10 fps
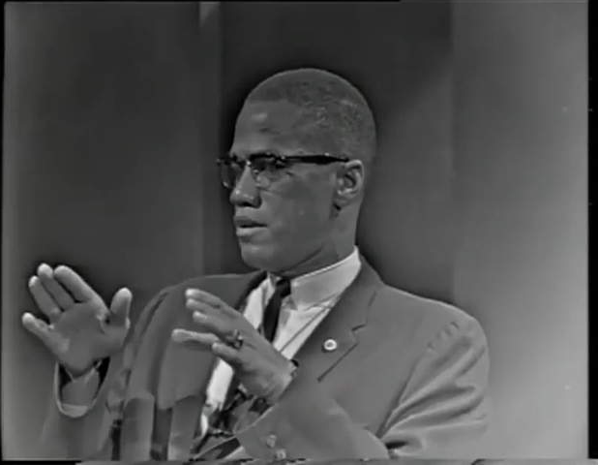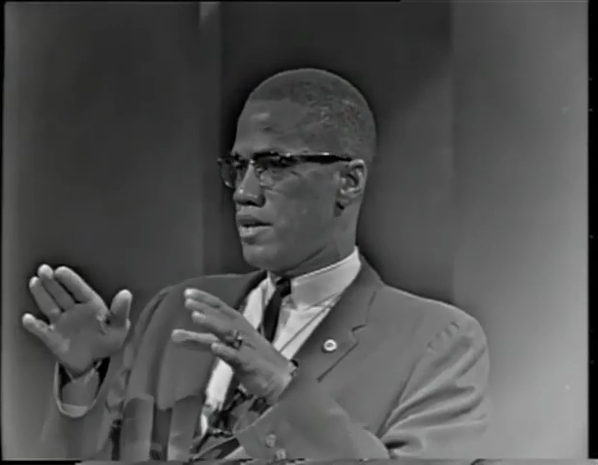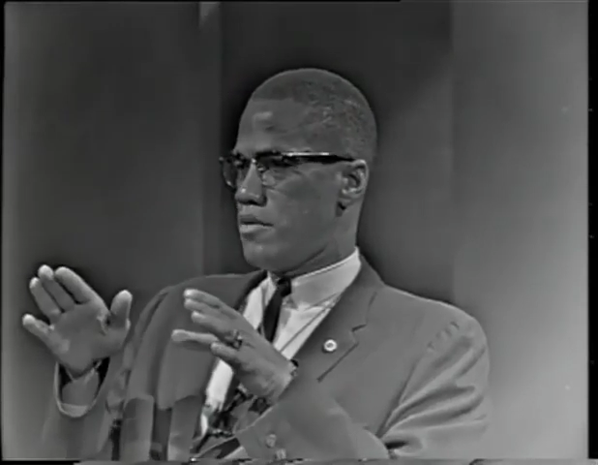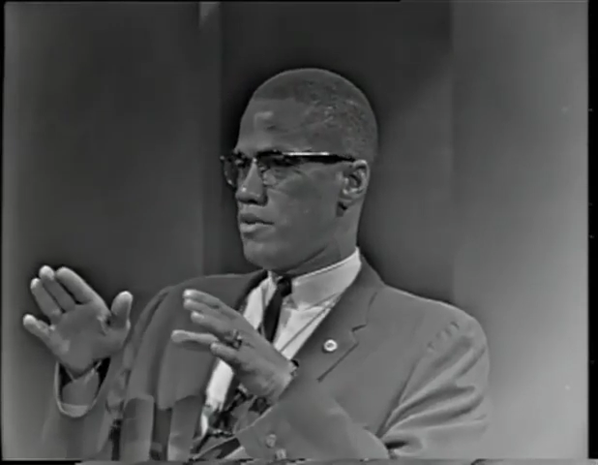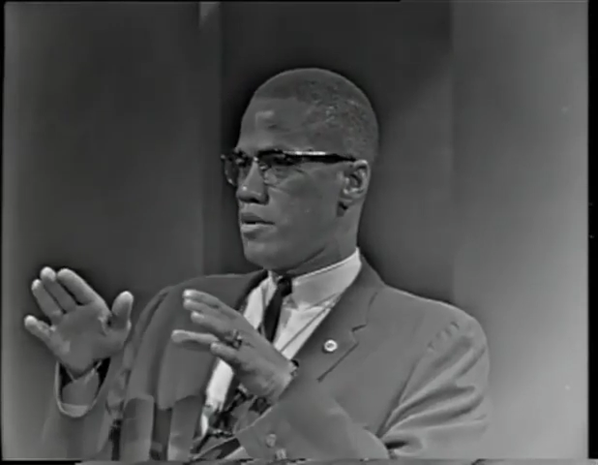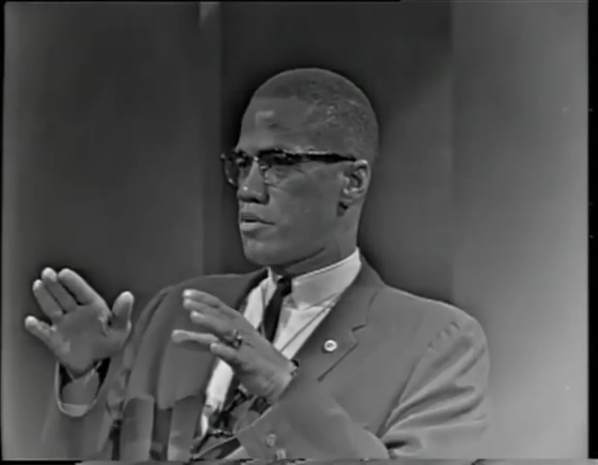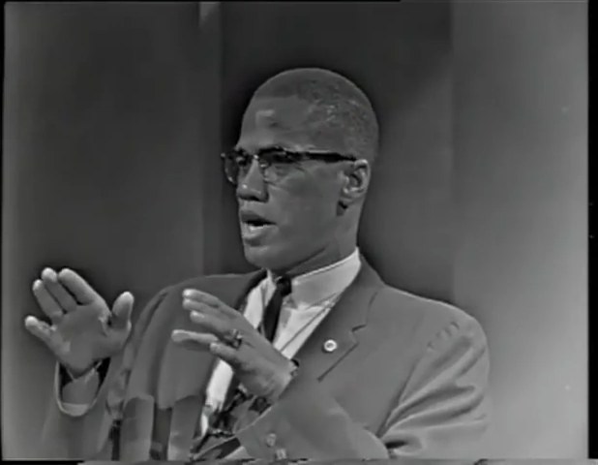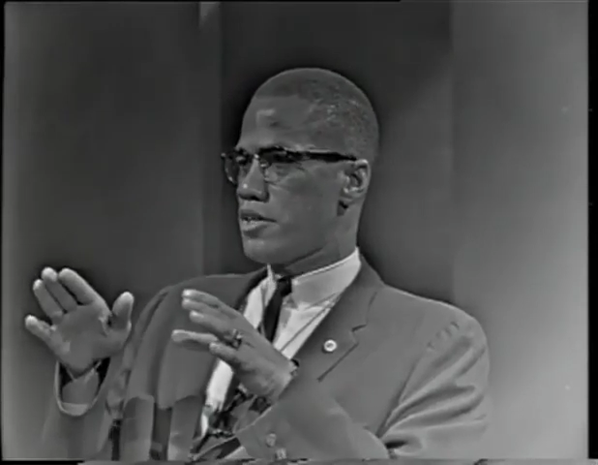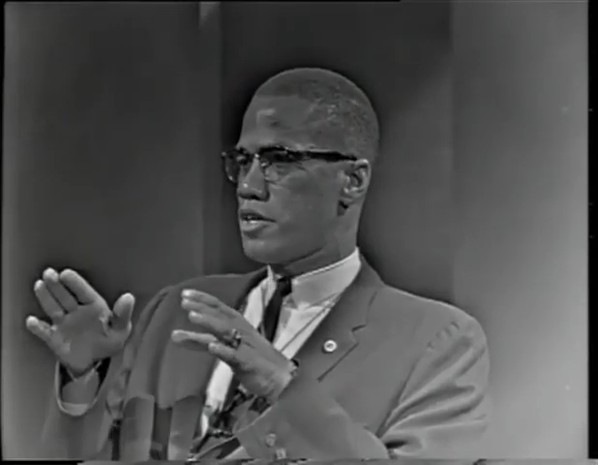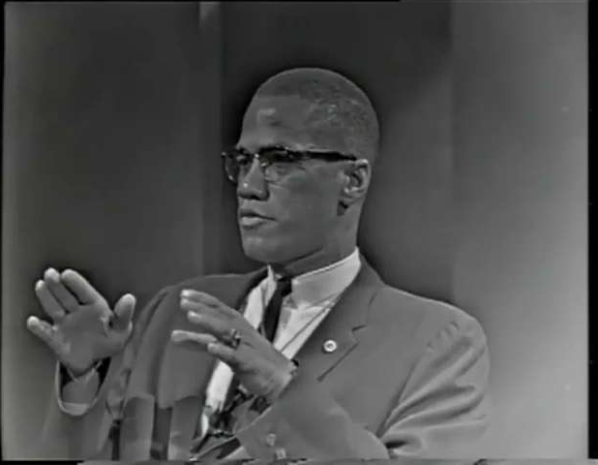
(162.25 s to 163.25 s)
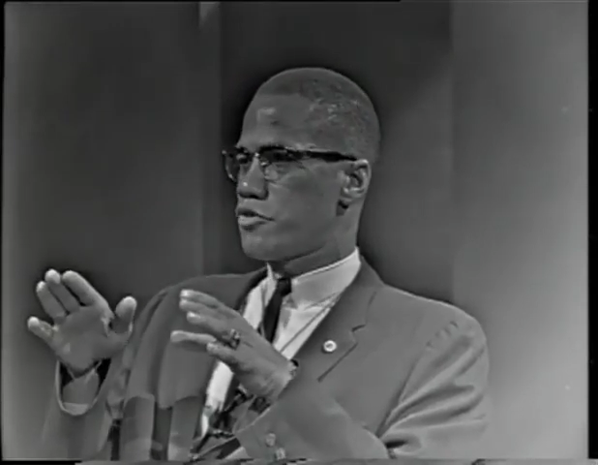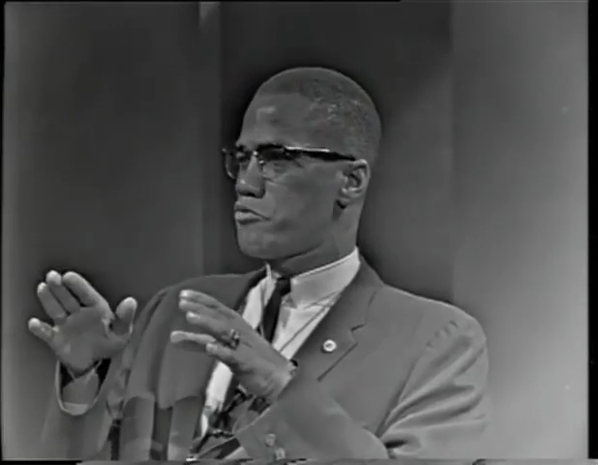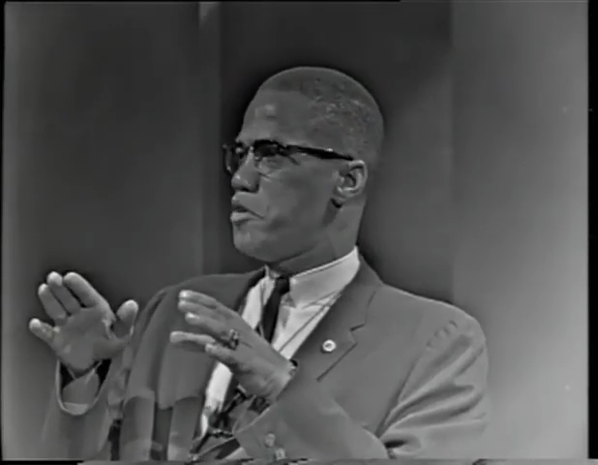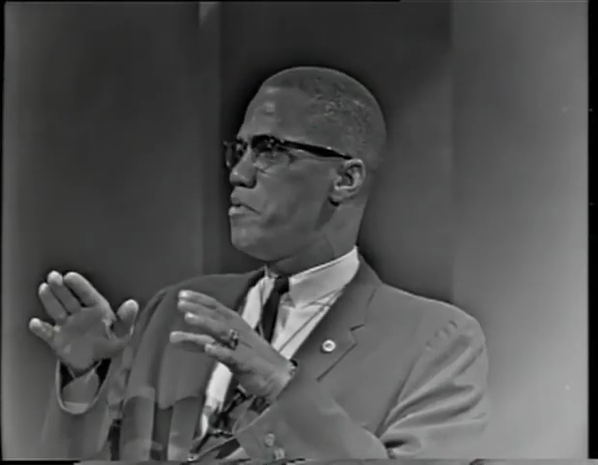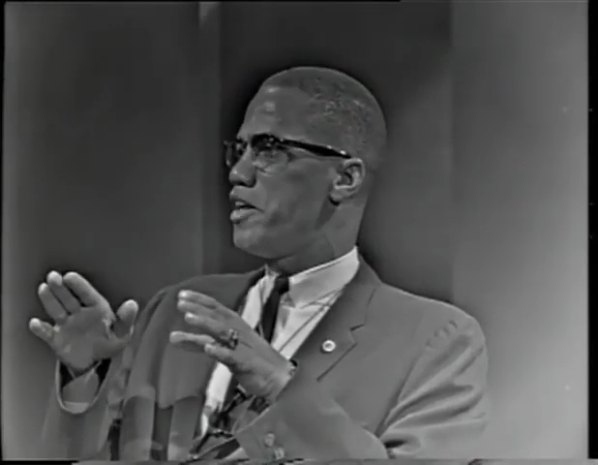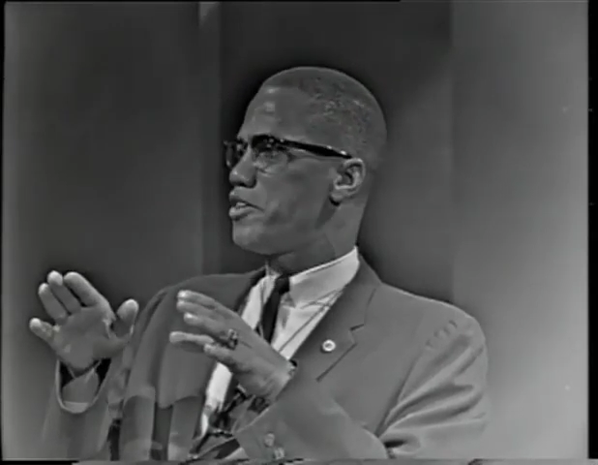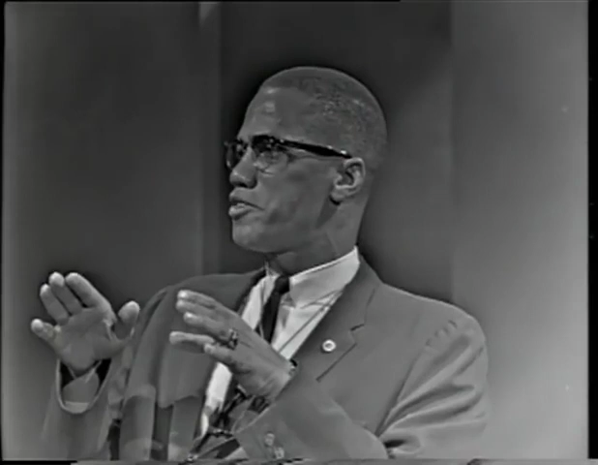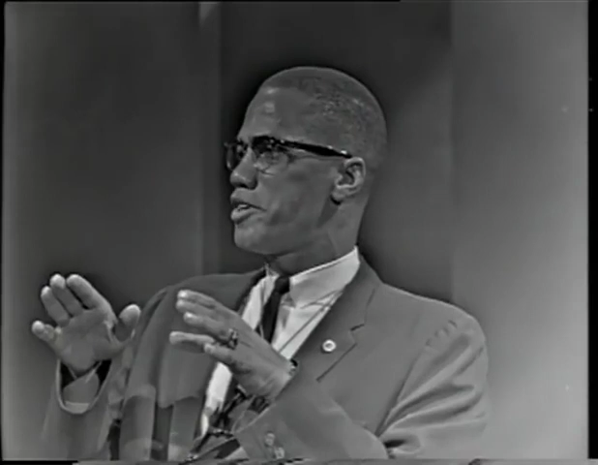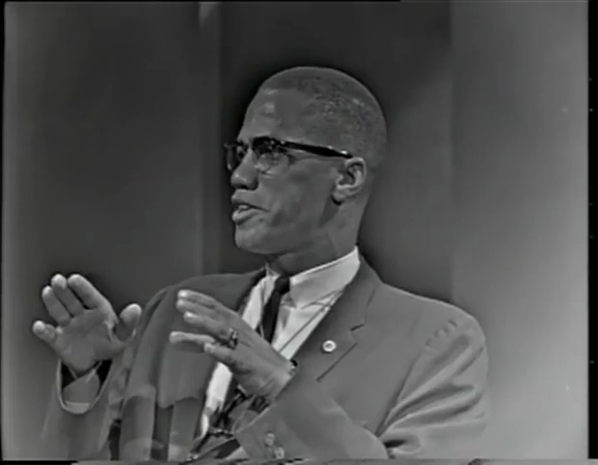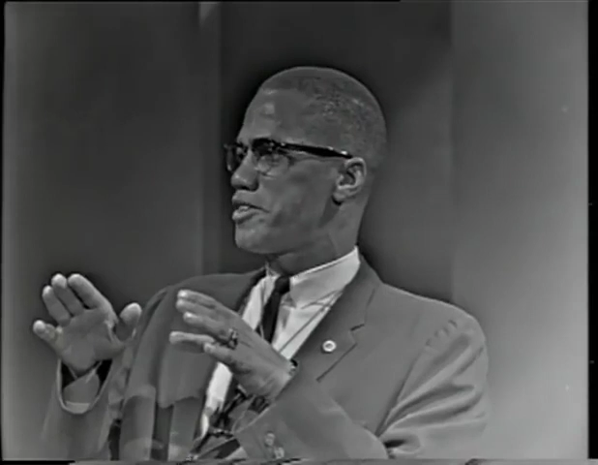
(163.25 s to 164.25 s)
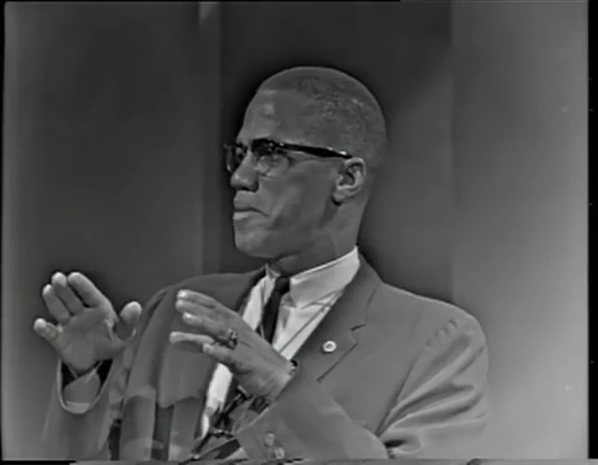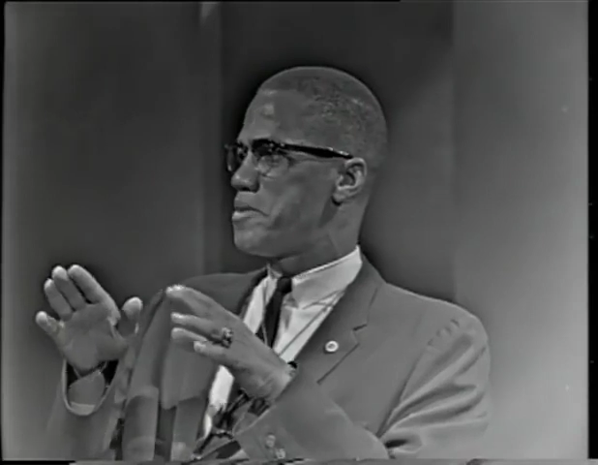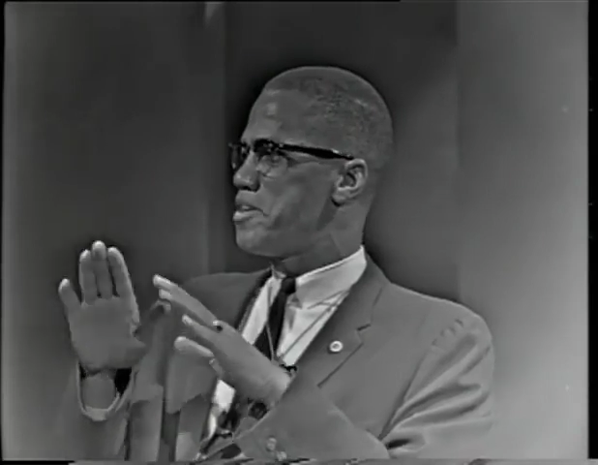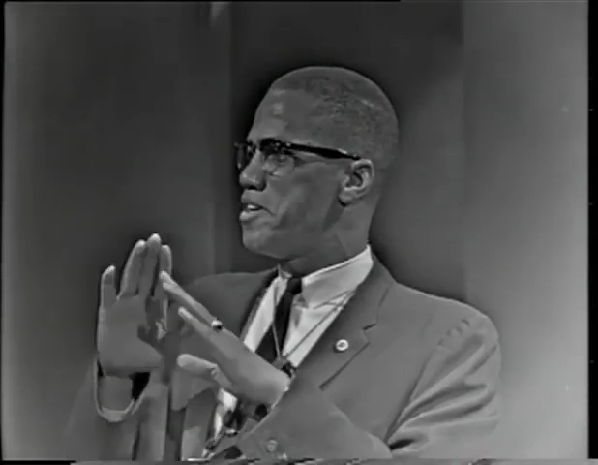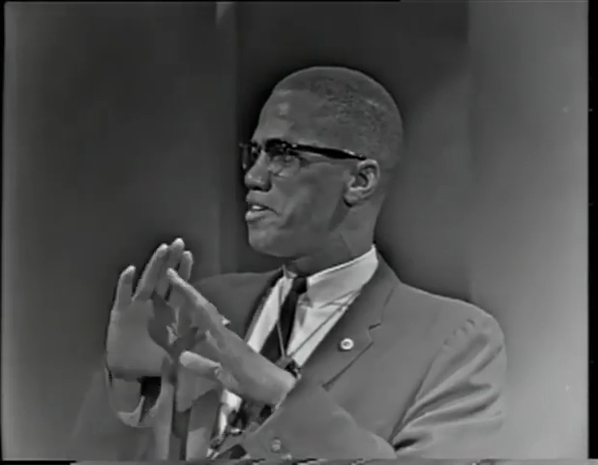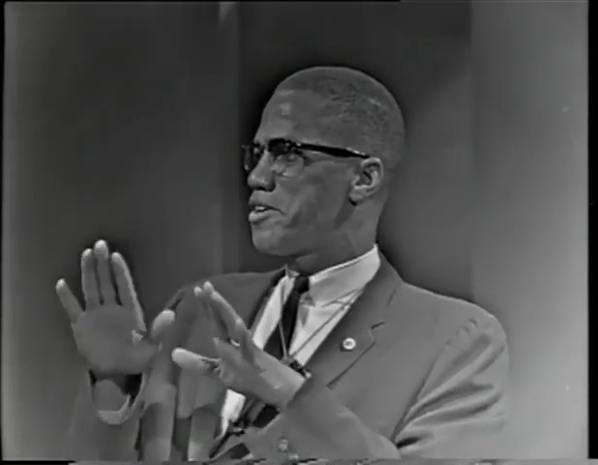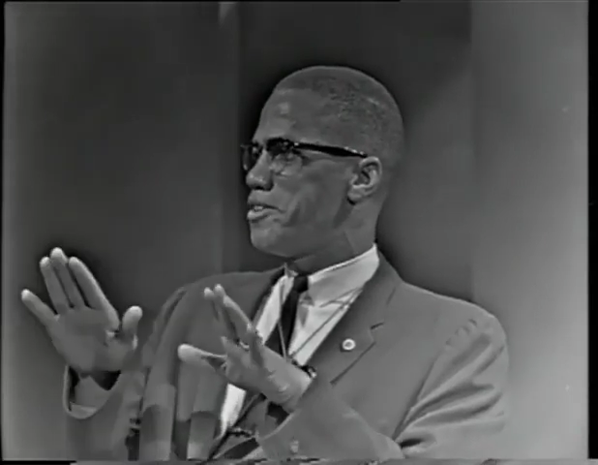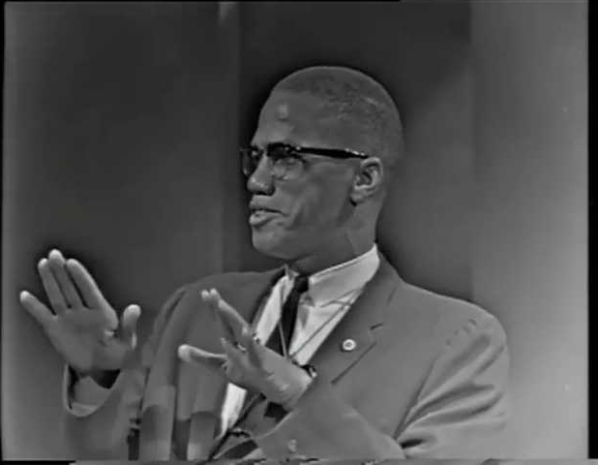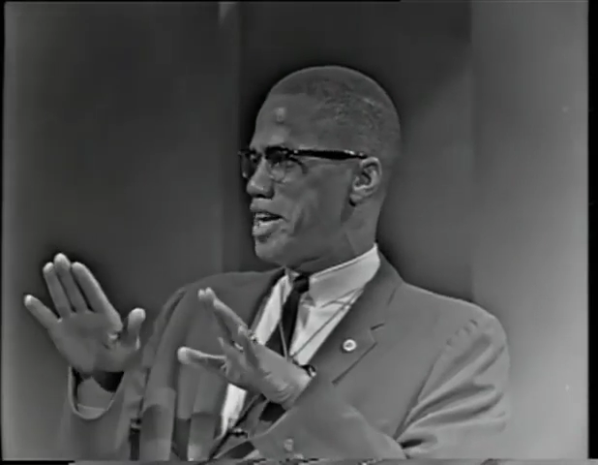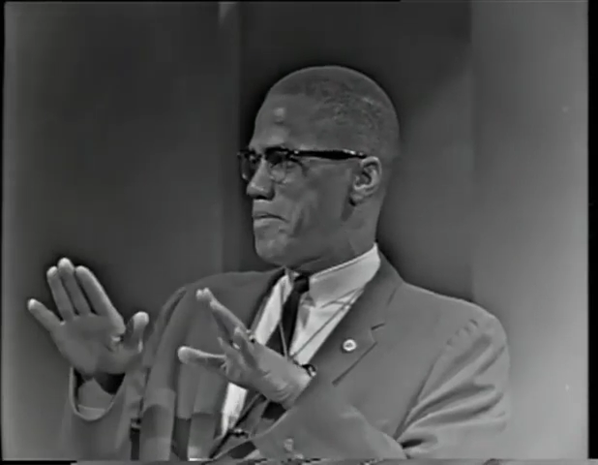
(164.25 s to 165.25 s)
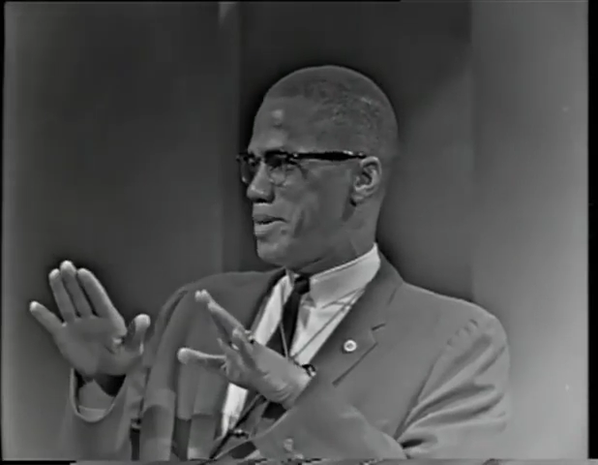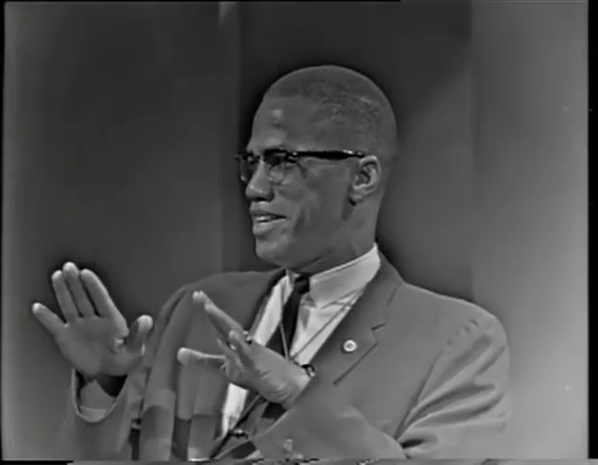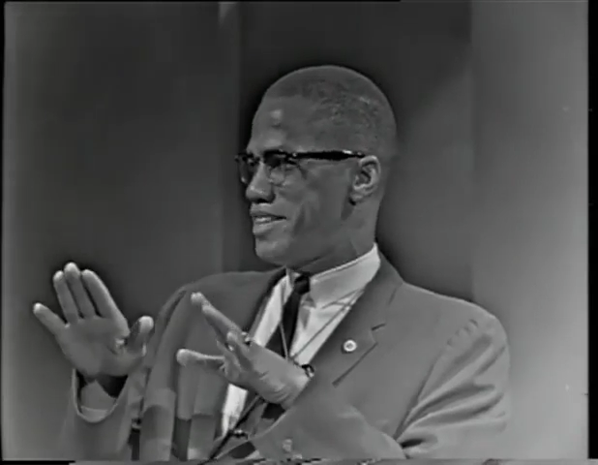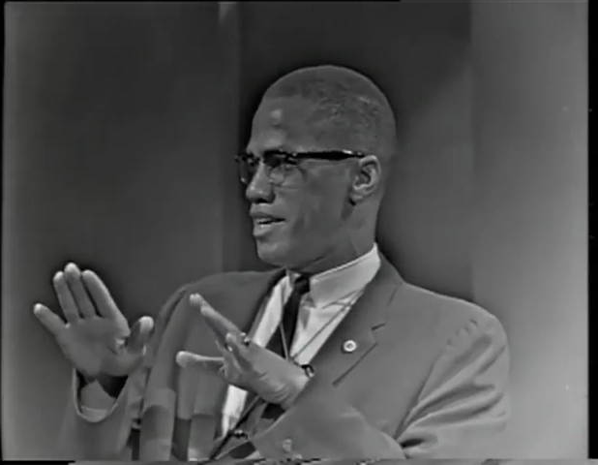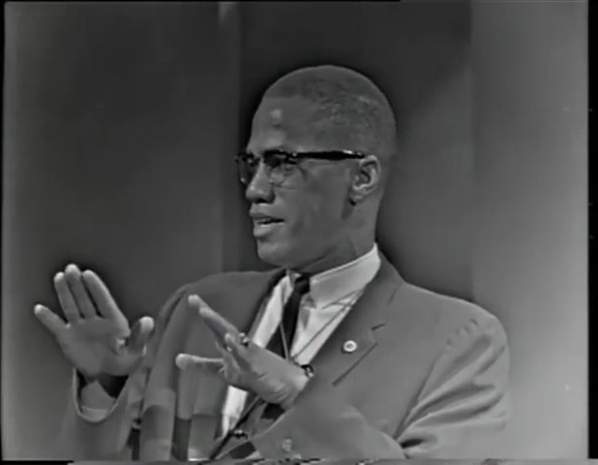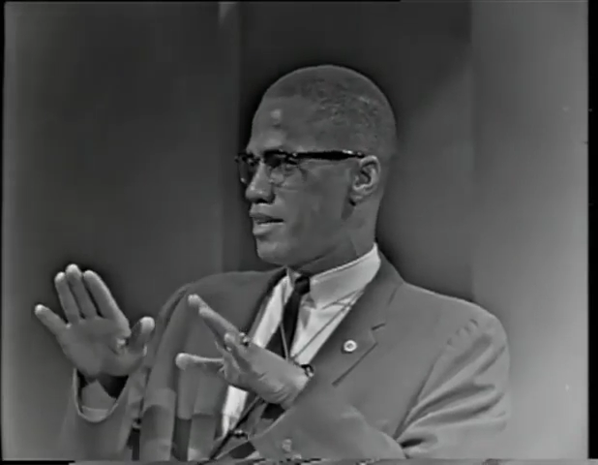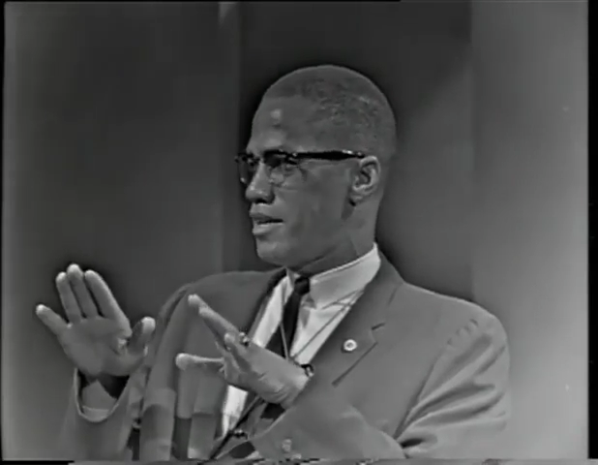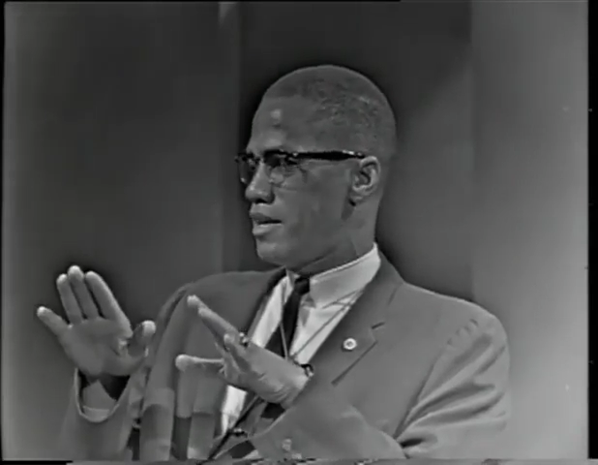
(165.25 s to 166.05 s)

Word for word: They, they were out there for three months during the summer, couldn't stop anything.